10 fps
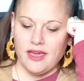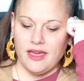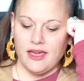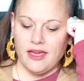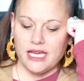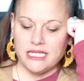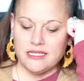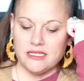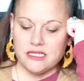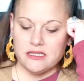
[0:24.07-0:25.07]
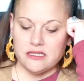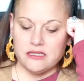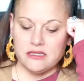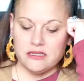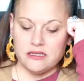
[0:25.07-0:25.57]
And
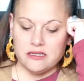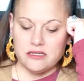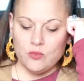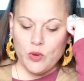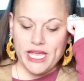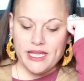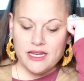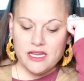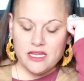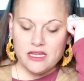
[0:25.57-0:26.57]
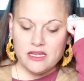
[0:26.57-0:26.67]
when